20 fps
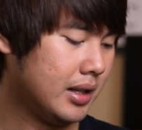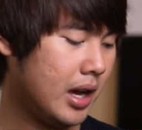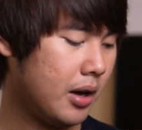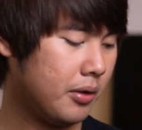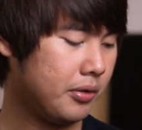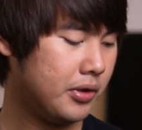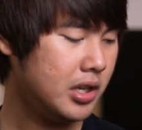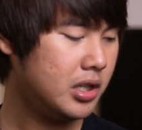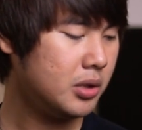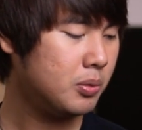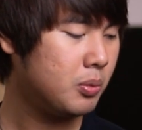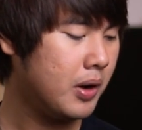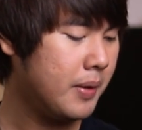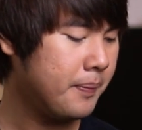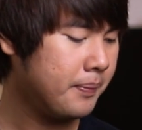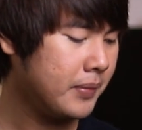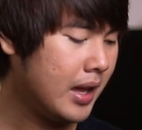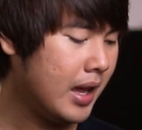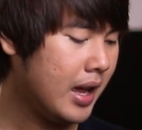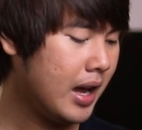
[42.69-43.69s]
Now this
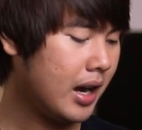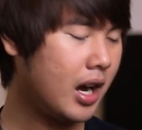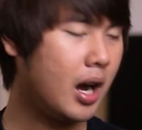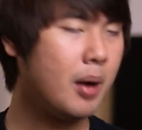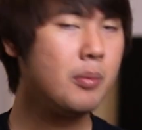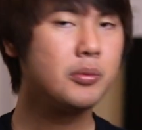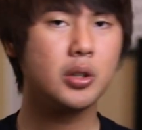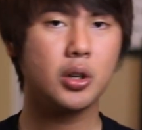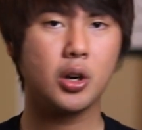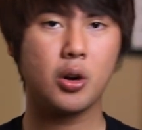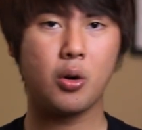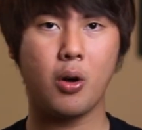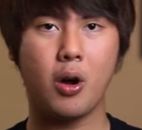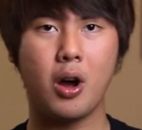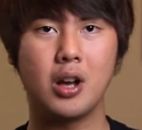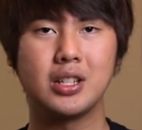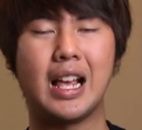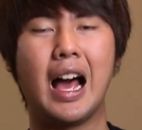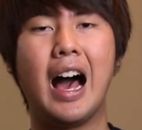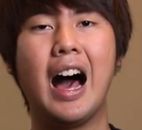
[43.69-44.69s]
one comes
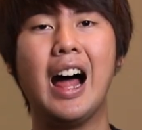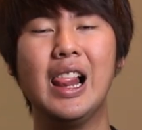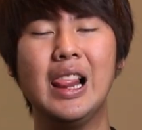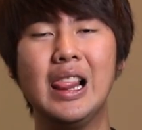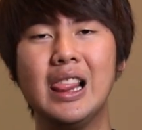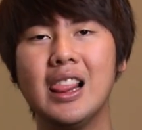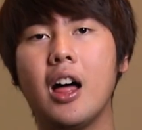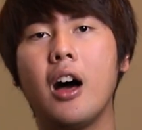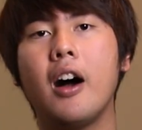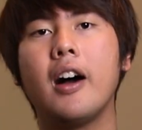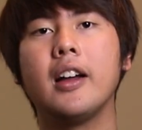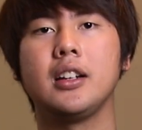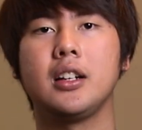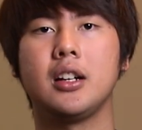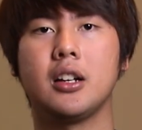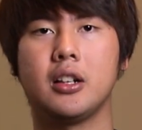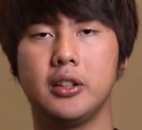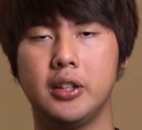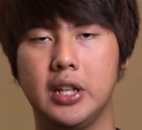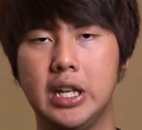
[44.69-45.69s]
across a
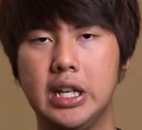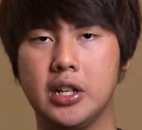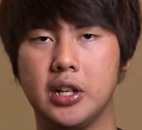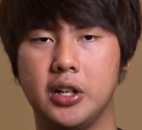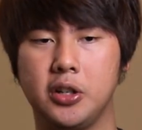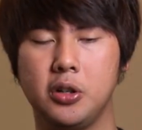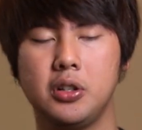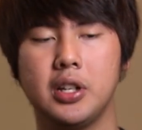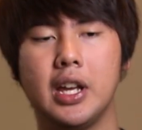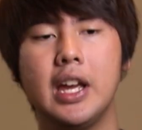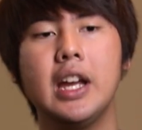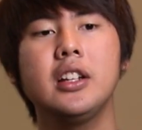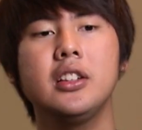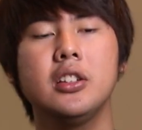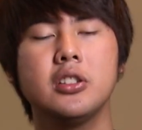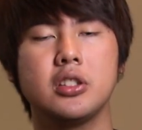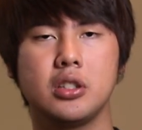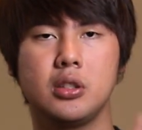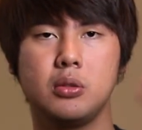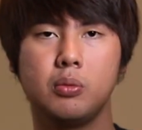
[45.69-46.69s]
lot cleaner. You take
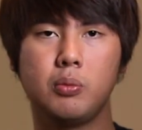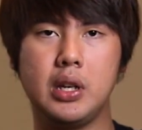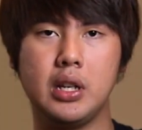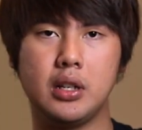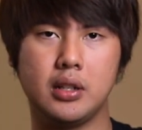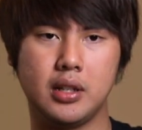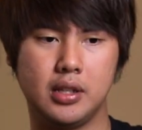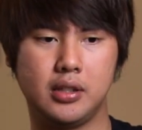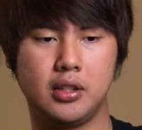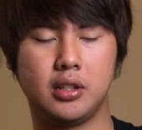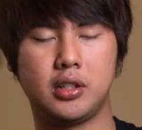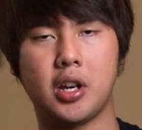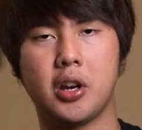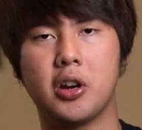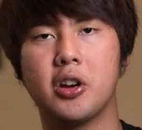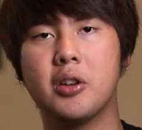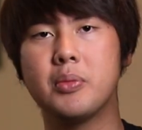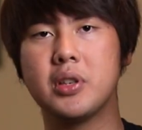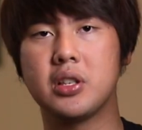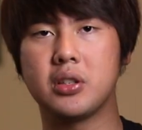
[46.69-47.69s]
the sweetness, the
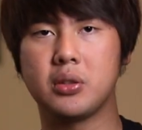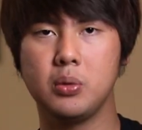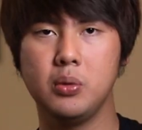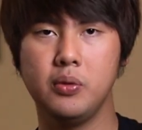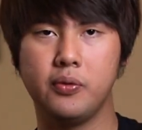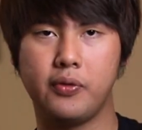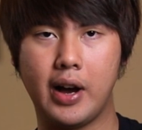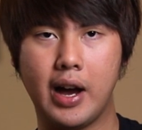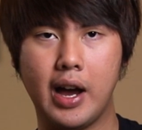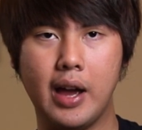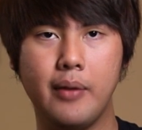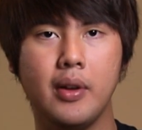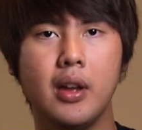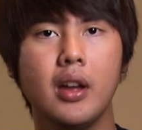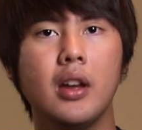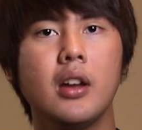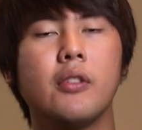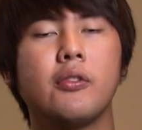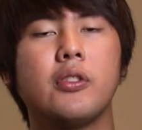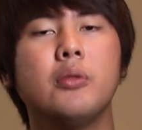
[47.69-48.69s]
tiramisu vibe
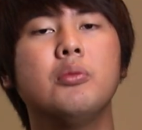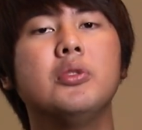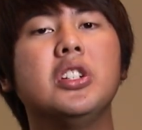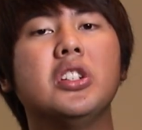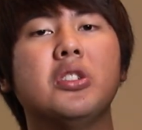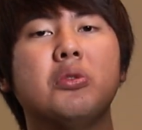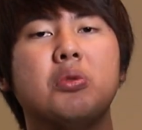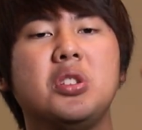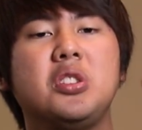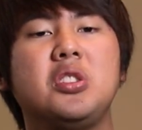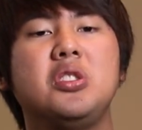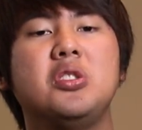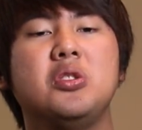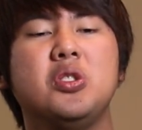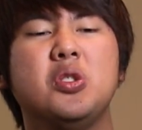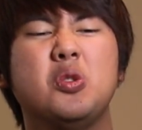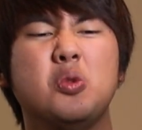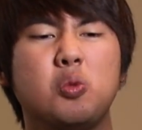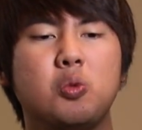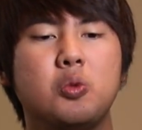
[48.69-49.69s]
from the original,
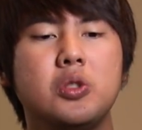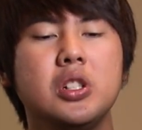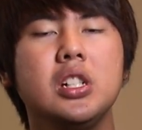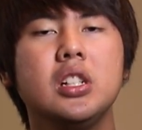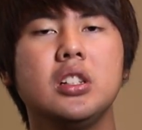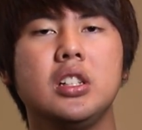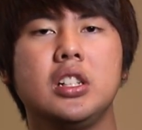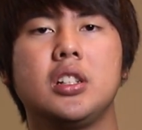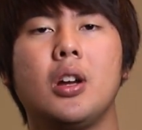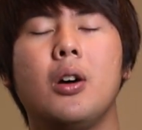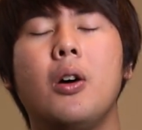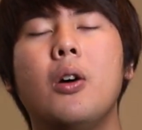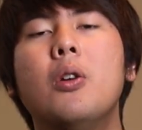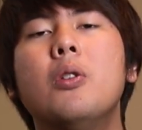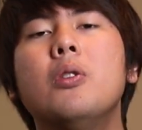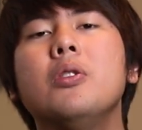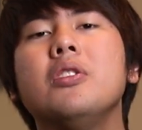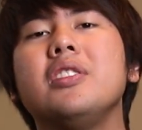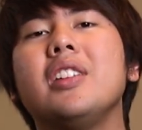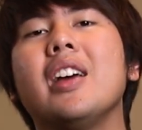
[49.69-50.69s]
you really
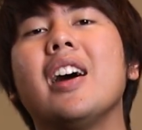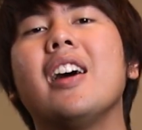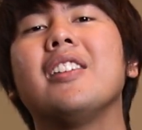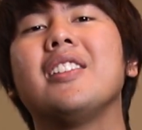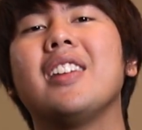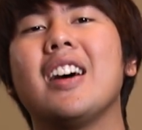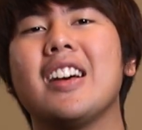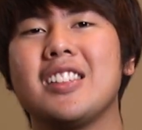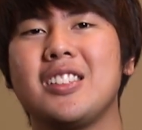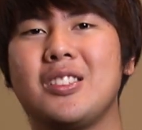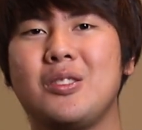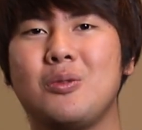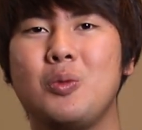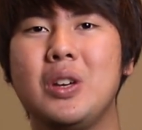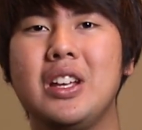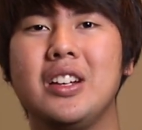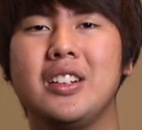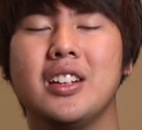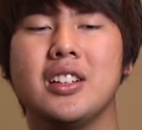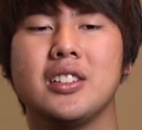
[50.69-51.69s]
tone down that
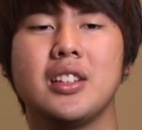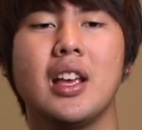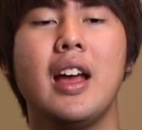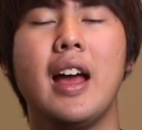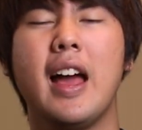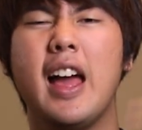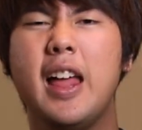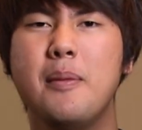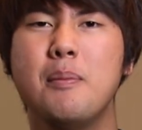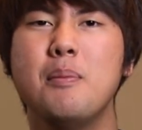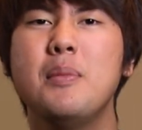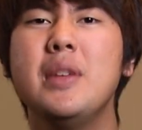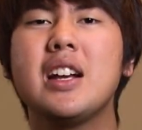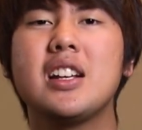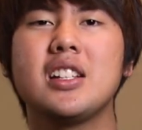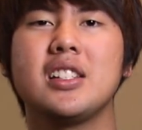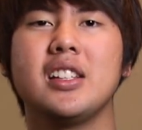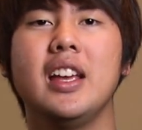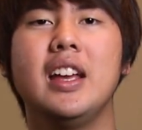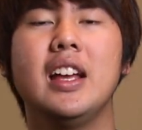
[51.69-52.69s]
sweetness and
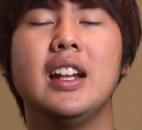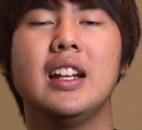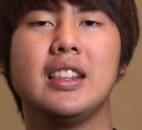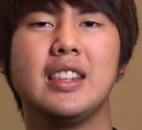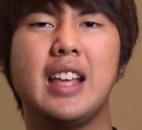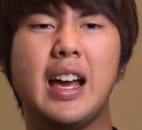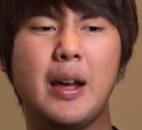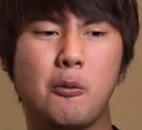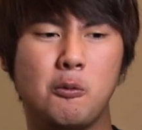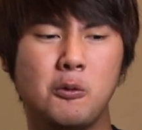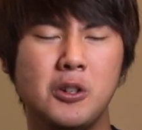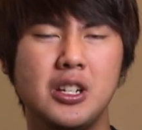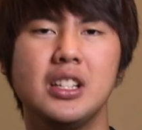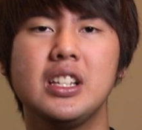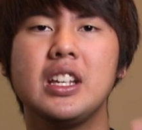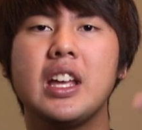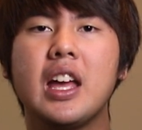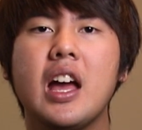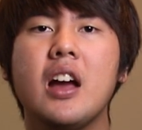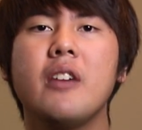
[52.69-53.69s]
mix in that
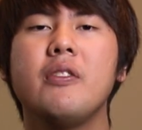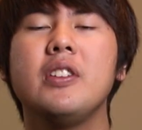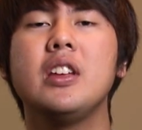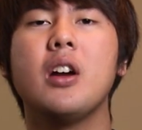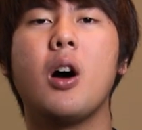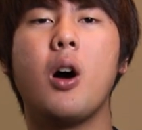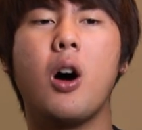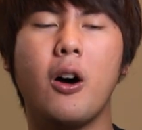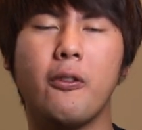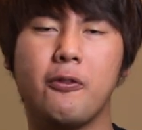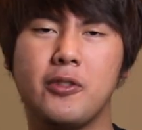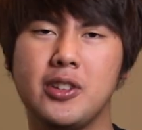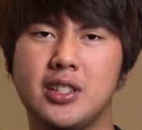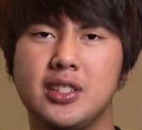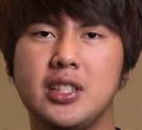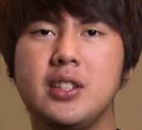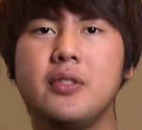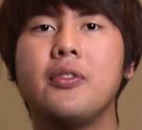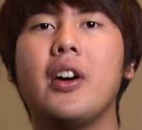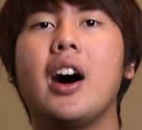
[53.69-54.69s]
really heavy
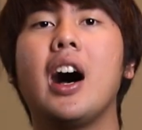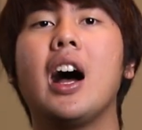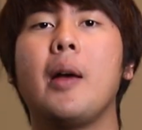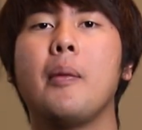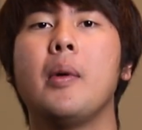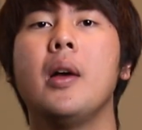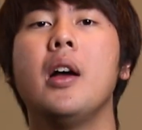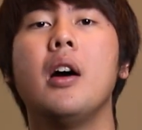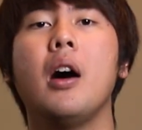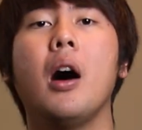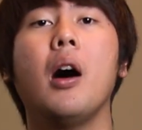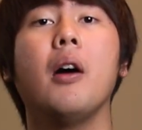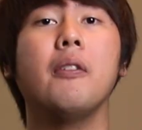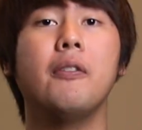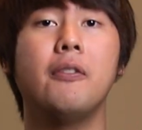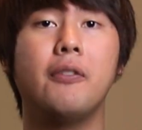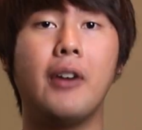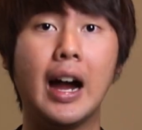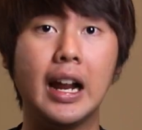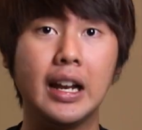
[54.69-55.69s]
officey vibe
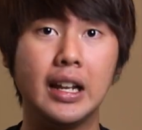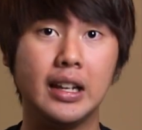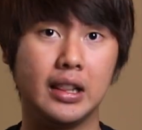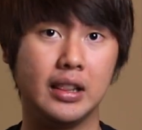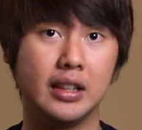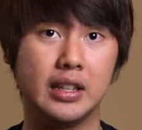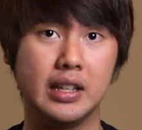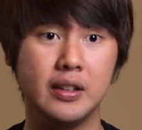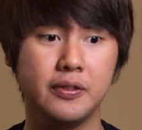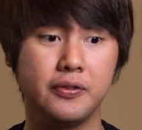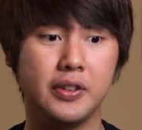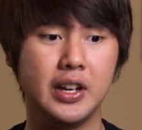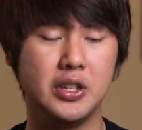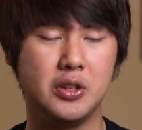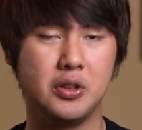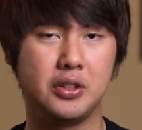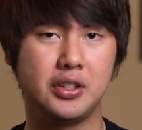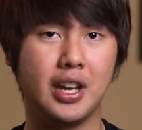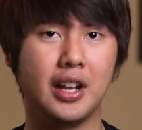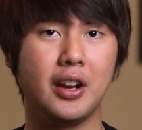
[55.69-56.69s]
of violet leaf,
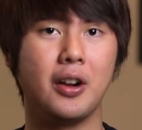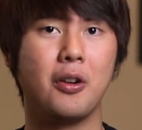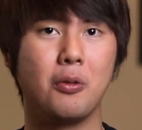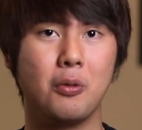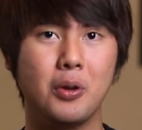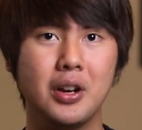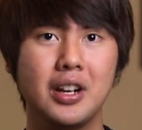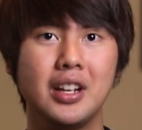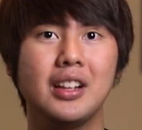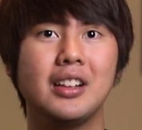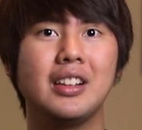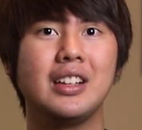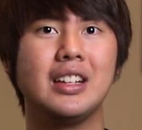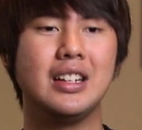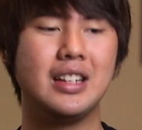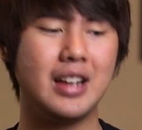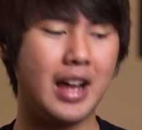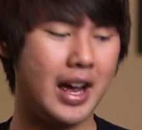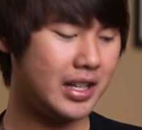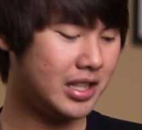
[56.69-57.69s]
and you get a really
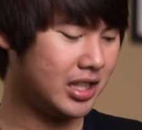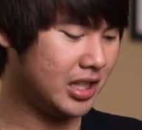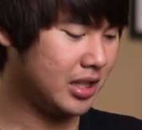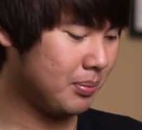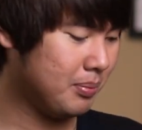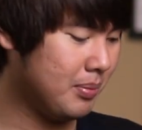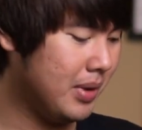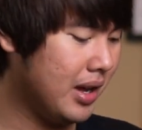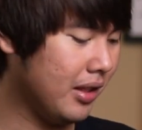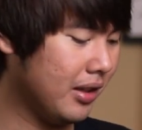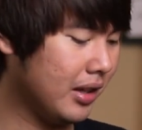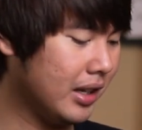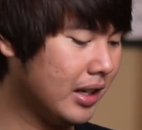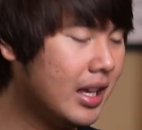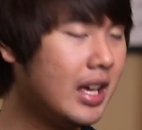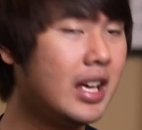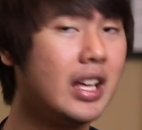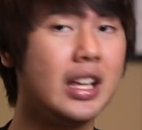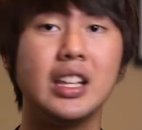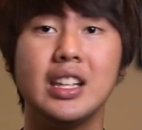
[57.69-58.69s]
nice smelling,
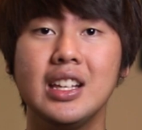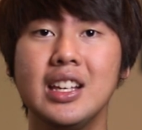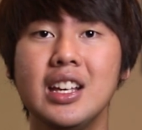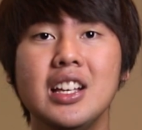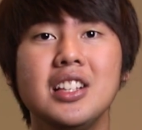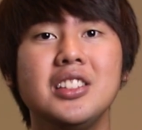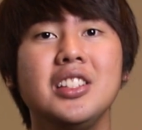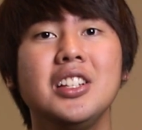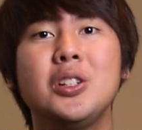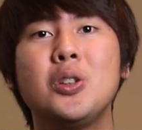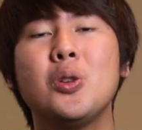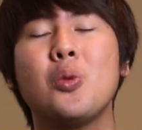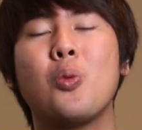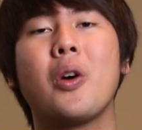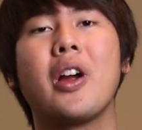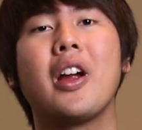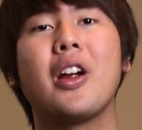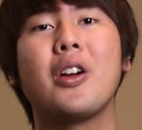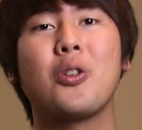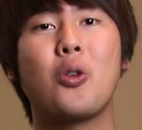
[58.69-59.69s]
easy to
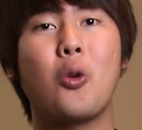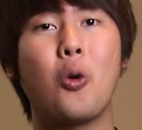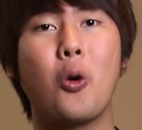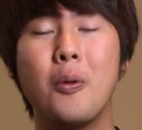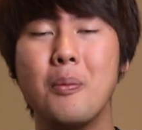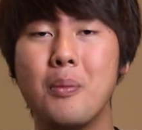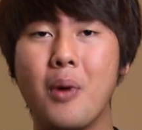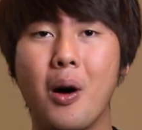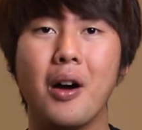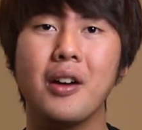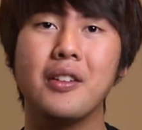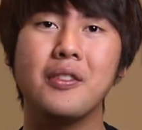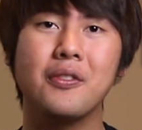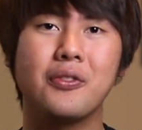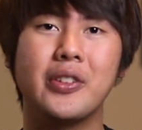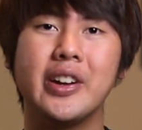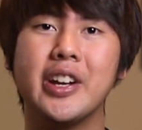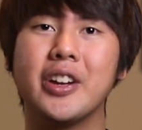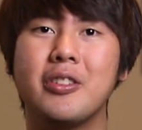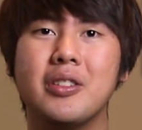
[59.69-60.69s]
wear gourmand
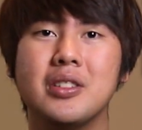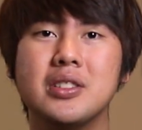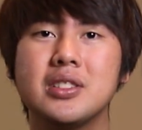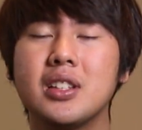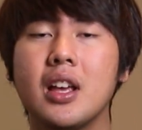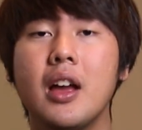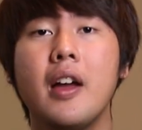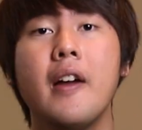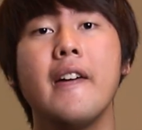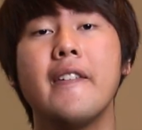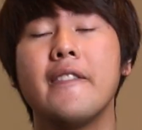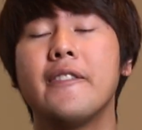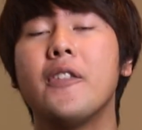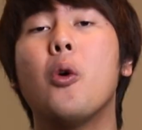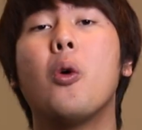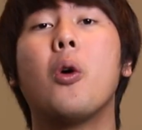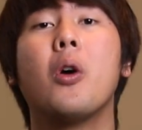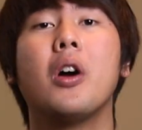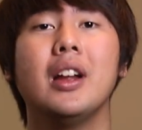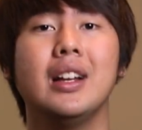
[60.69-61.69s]
fragrance
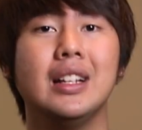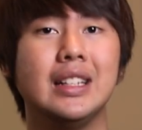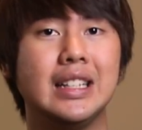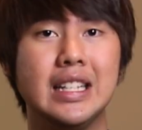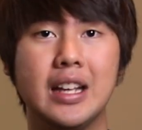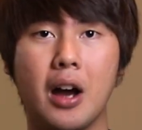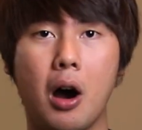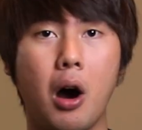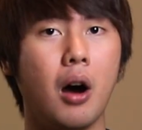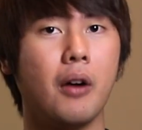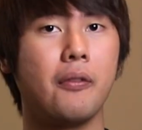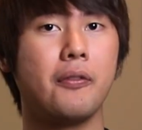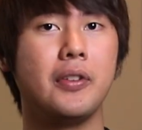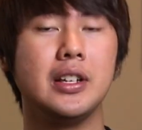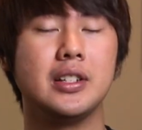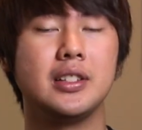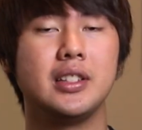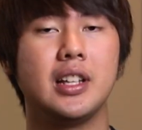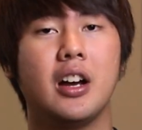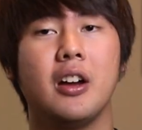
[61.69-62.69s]
for the
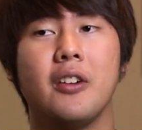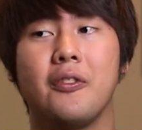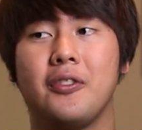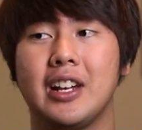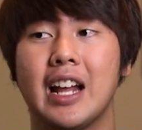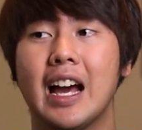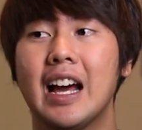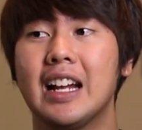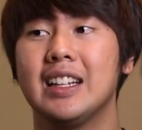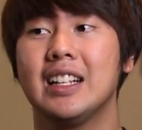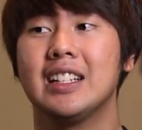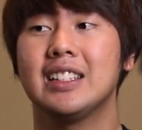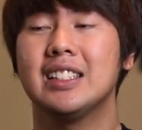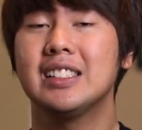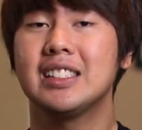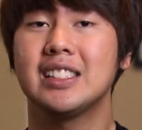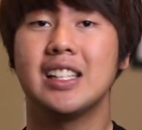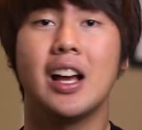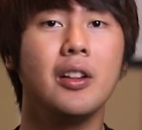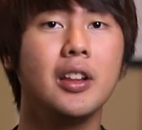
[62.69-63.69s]
office. Now if that
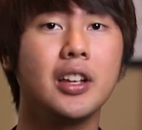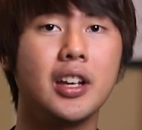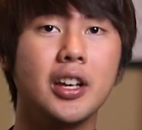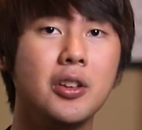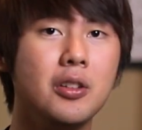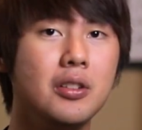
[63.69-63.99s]
doesn't sound like a